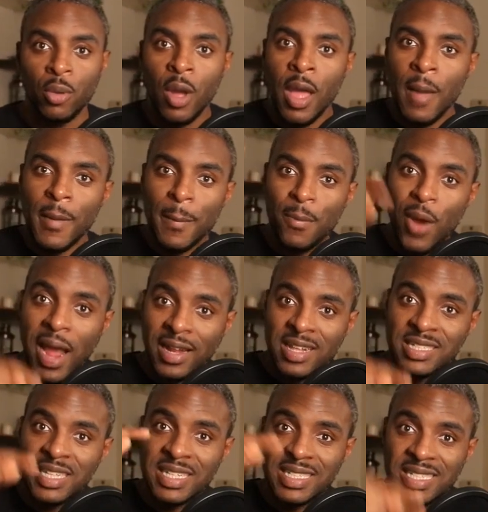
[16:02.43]
But
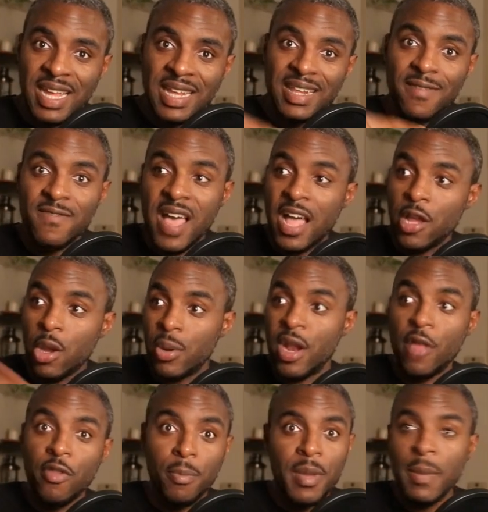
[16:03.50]
practicing seeing the value in other
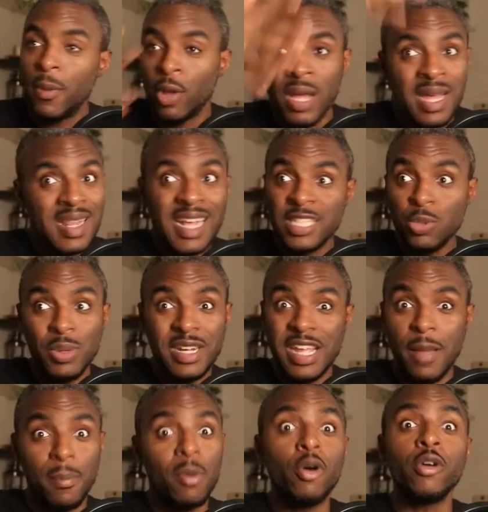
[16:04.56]
people, that's really
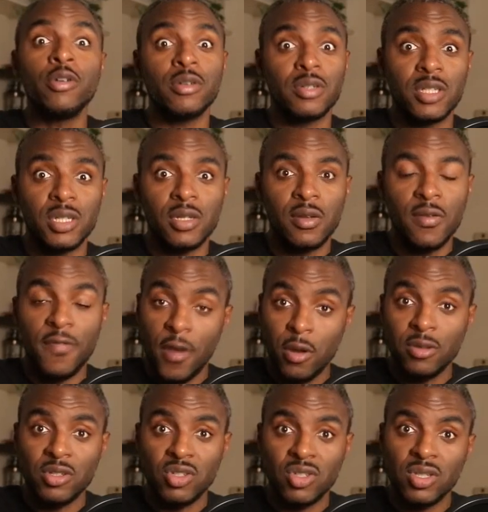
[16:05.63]
important,
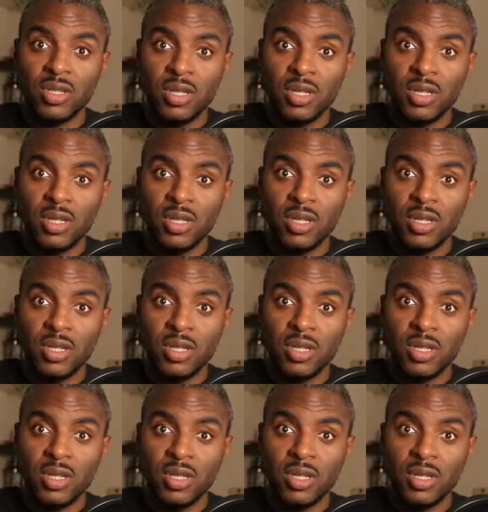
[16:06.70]
folks.